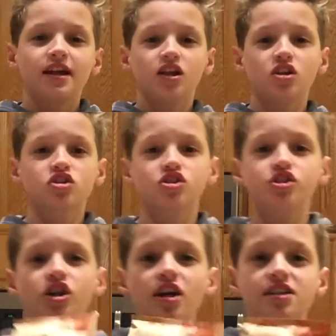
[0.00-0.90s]
and it looks
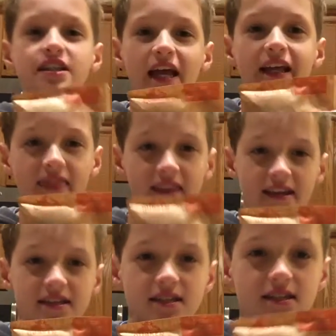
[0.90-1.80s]
just like
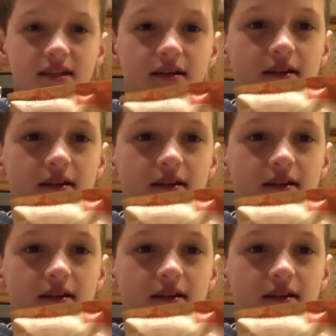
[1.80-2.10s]
this. It does